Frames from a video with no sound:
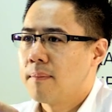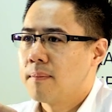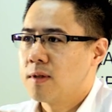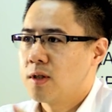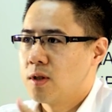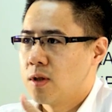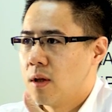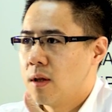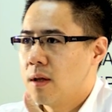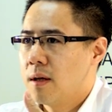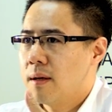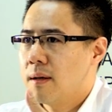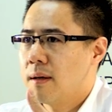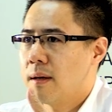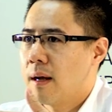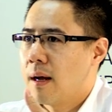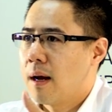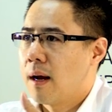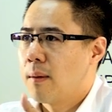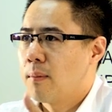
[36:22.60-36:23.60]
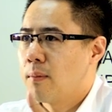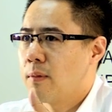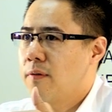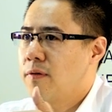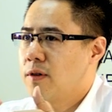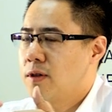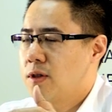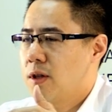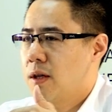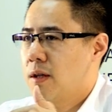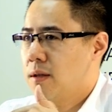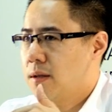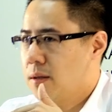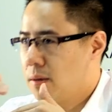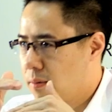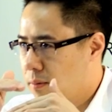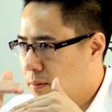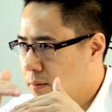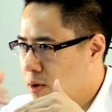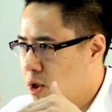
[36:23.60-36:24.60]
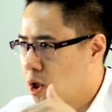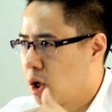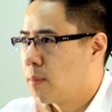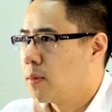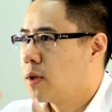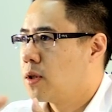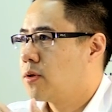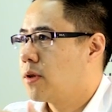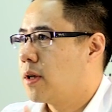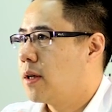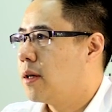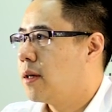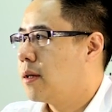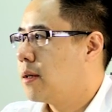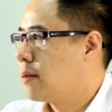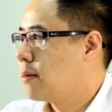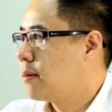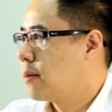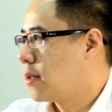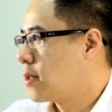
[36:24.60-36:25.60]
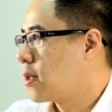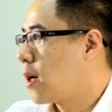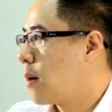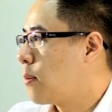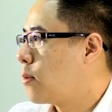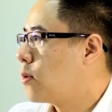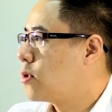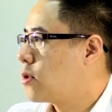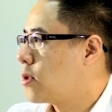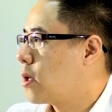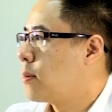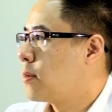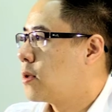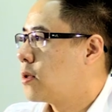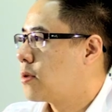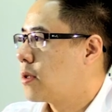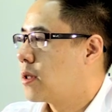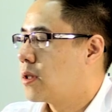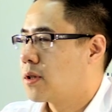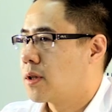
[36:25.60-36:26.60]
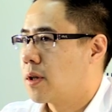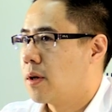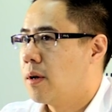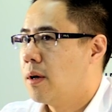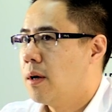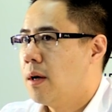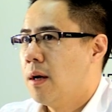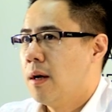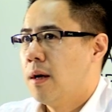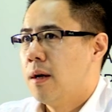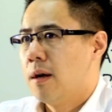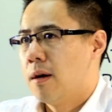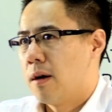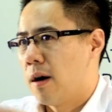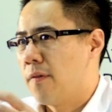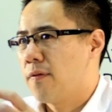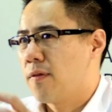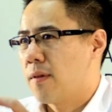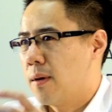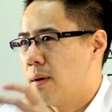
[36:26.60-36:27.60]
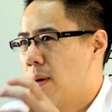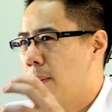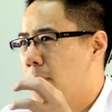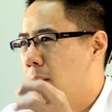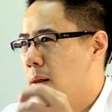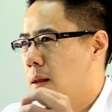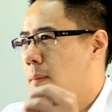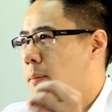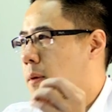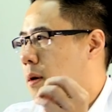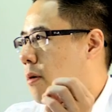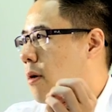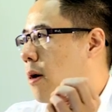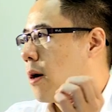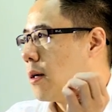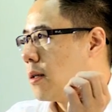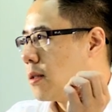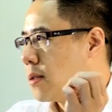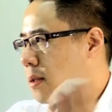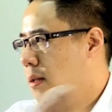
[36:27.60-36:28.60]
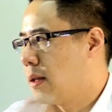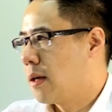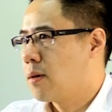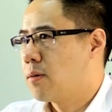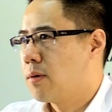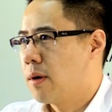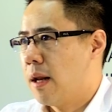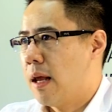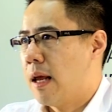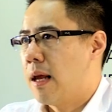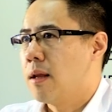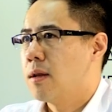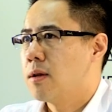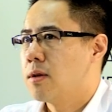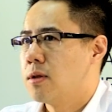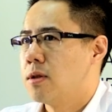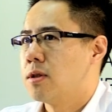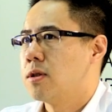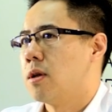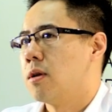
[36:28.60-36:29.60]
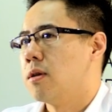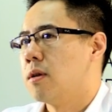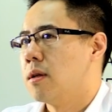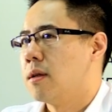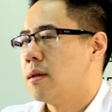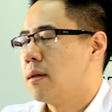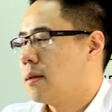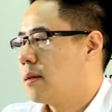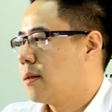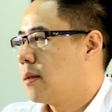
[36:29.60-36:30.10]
solid with a certain geometry, desirable geometry. So often you polymerize liquid into solid.